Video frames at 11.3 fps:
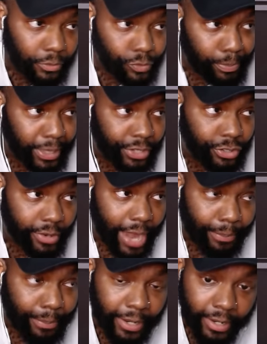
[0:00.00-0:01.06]
But
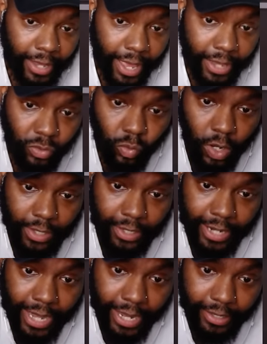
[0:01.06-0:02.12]
Trappy has won
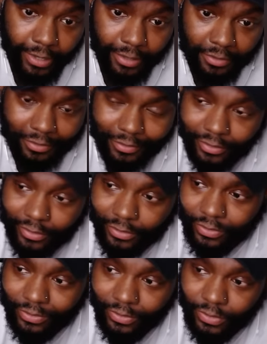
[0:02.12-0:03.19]
the night.
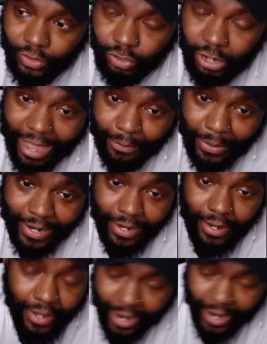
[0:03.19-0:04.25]
Trappy,
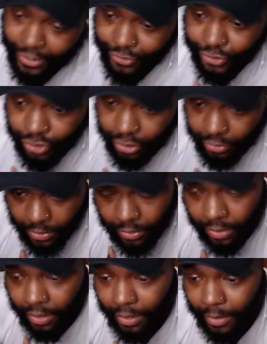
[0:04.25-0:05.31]
in
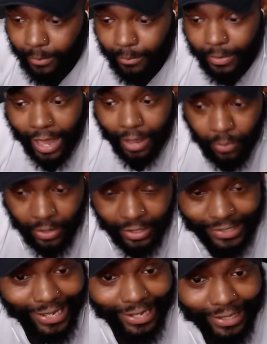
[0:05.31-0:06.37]
general. I want to
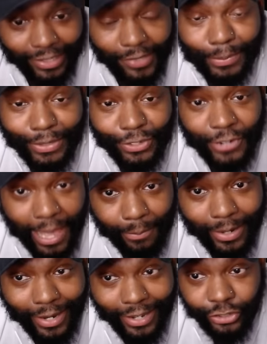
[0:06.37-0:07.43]
say this, but
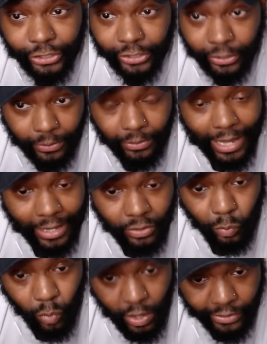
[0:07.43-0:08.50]
Trappy in general
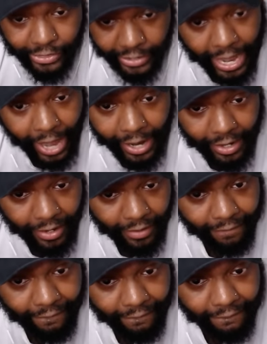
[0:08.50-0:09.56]
has won the night.
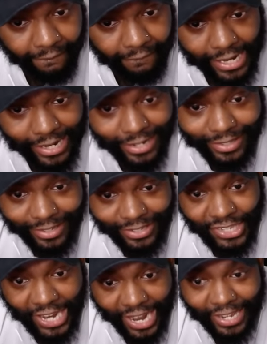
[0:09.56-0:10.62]
He is the
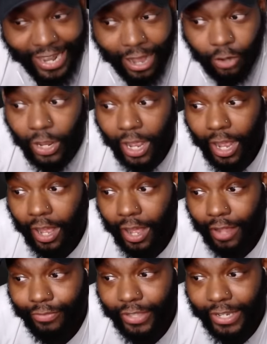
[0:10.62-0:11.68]
standout
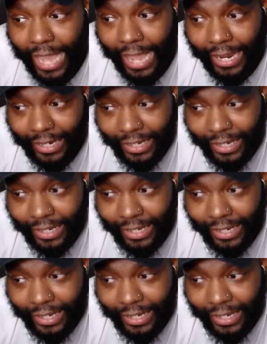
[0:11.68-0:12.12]
of the night.